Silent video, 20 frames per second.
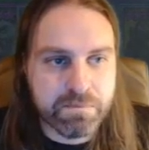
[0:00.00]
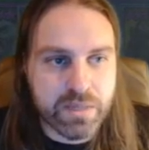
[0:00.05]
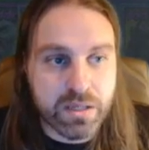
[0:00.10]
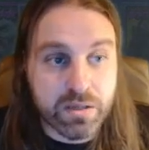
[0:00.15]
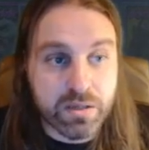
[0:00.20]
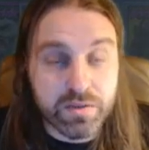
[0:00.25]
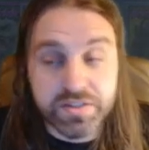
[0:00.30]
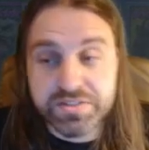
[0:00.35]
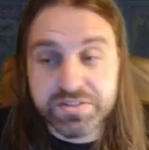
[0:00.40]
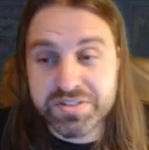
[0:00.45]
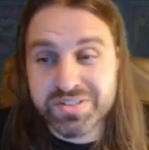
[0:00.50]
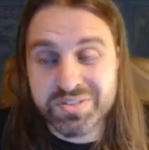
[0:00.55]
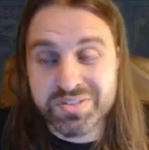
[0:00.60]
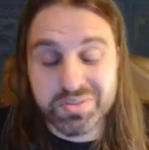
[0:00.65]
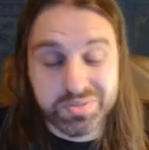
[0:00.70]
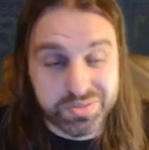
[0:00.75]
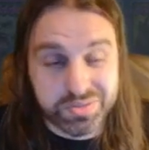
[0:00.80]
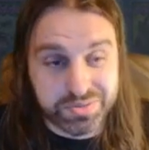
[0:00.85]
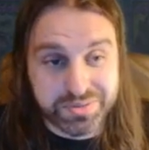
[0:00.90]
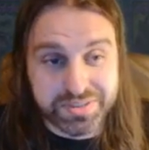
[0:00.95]
This is
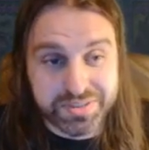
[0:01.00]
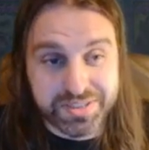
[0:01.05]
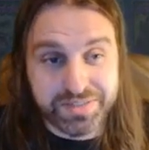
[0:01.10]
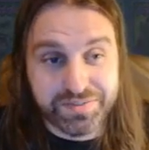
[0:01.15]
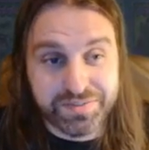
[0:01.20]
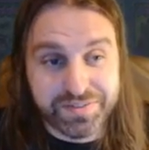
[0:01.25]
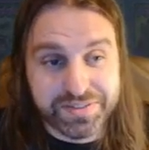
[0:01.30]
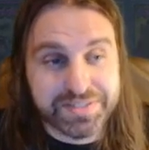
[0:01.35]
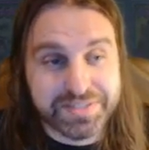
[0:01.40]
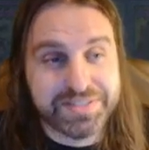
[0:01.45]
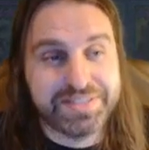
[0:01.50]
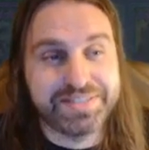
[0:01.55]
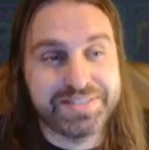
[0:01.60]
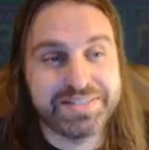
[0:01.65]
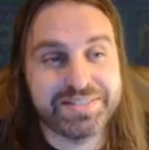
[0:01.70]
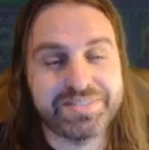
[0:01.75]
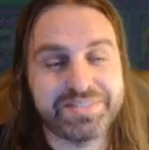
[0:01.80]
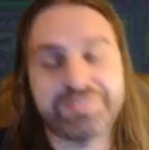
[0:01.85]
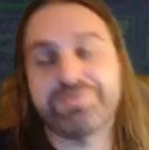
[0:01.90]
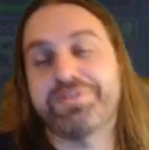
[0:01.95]
also a
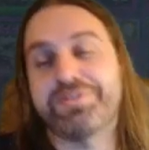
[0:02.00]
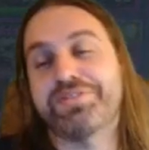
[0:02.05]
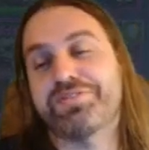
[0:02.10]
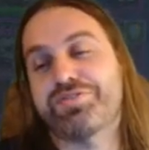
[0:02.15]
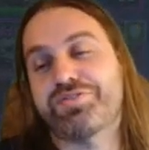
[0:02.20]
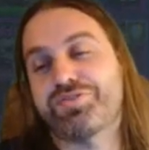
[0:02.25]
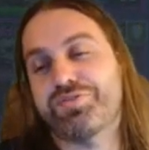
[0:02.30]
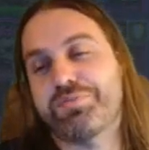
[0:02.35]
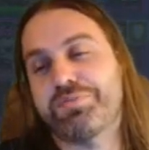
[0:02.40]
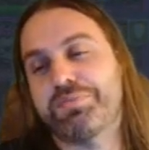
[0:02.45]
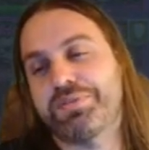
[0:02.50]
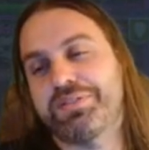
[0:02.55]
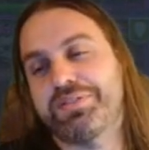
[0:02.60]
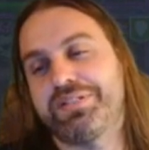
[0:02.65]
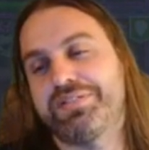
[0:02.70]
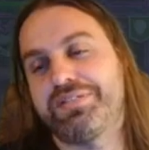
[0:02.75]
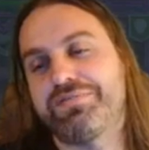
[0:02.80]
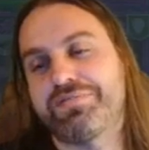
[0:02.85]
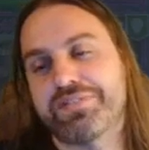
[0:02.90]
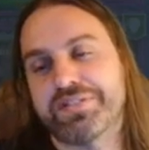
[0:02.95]
defense, so he has a triple
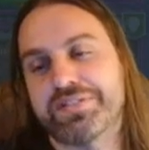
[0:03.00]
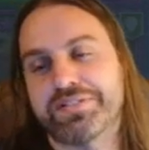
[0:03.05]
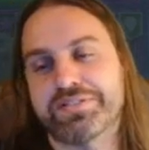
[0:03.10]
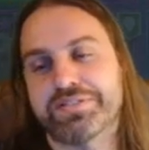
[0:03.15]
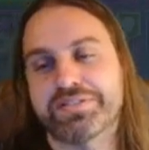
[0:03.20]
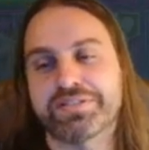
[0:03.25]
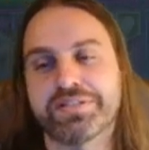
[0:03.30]
defense.